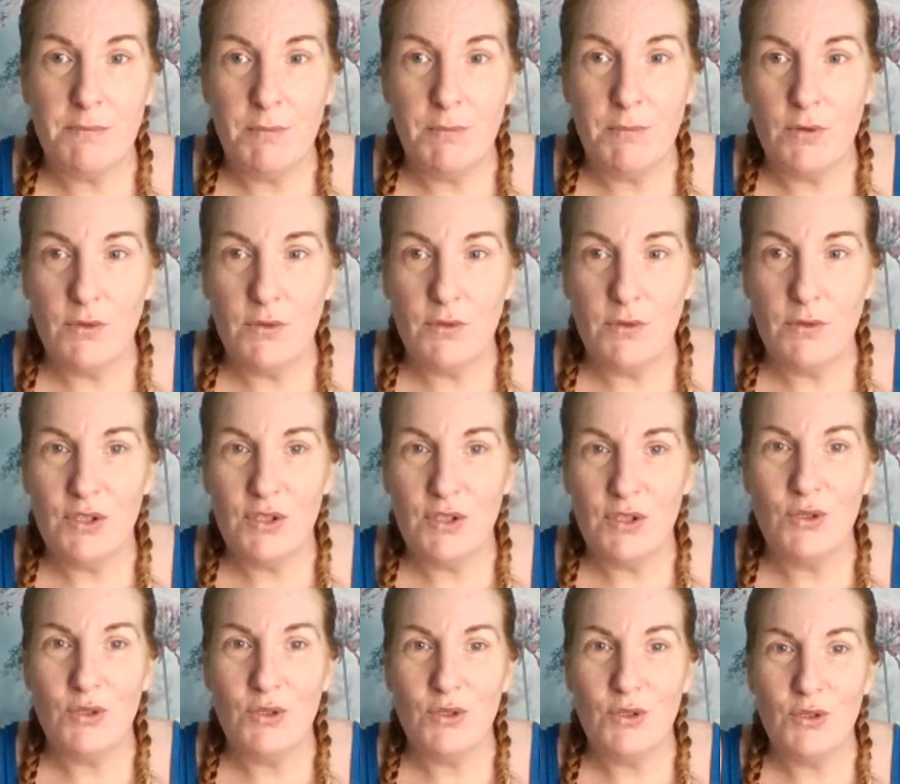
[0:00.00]
response,
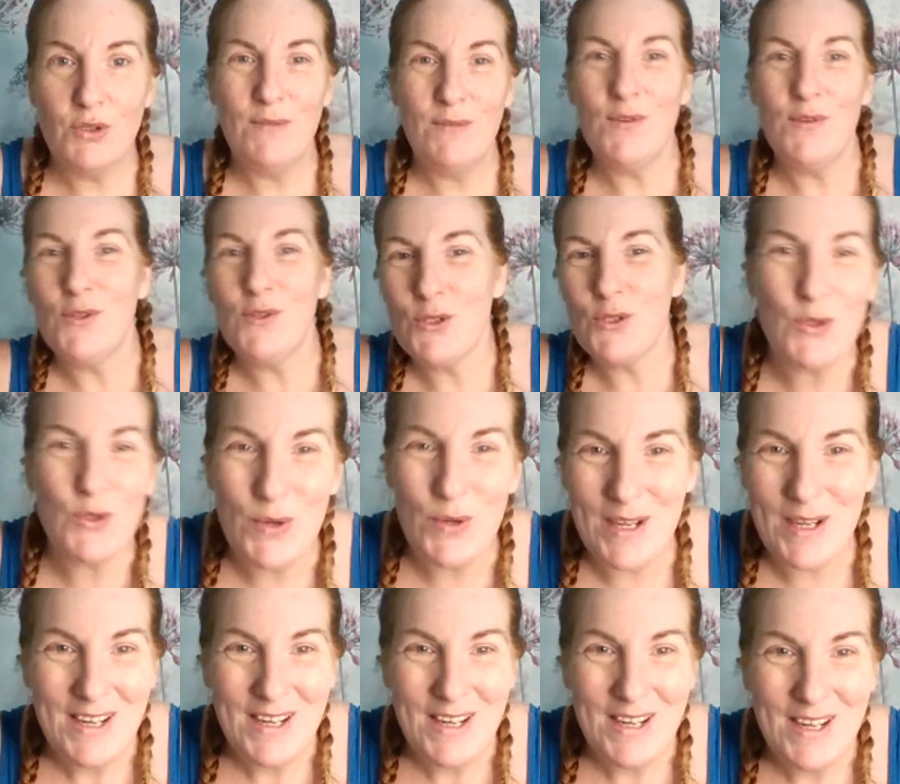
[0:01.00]
so if you just
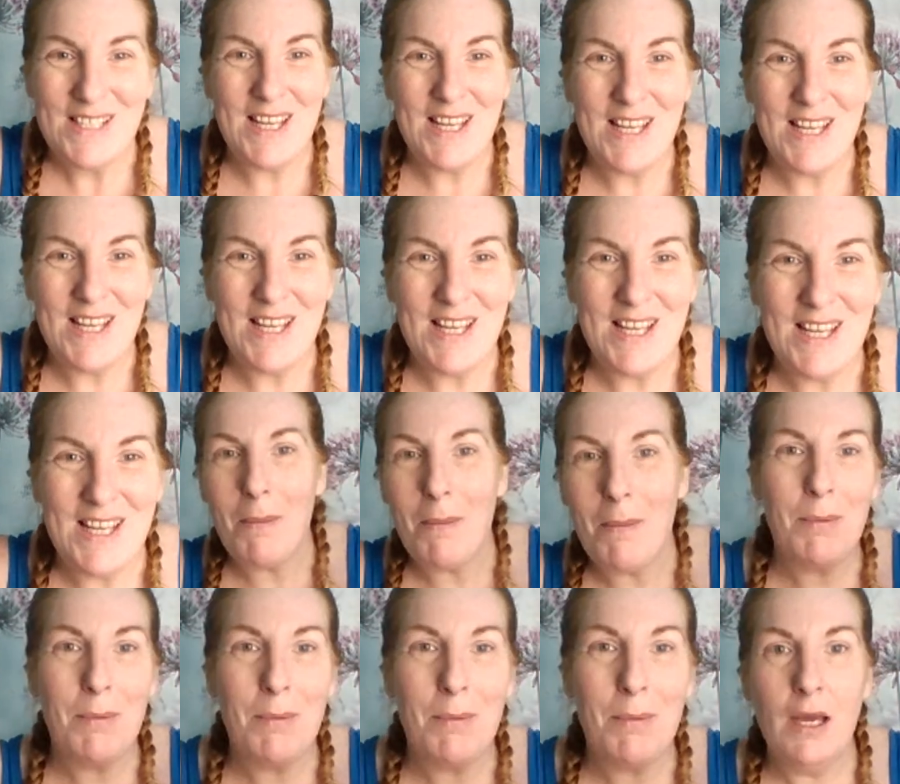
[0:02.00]
go and say, oh,
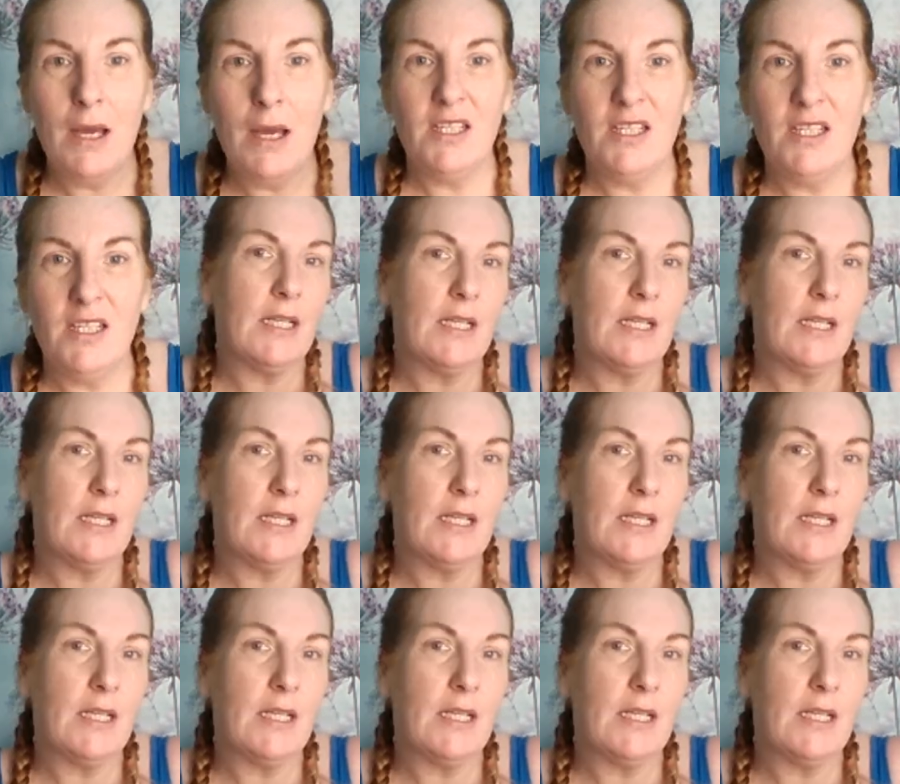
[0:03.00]
blah, blah, blah, blah,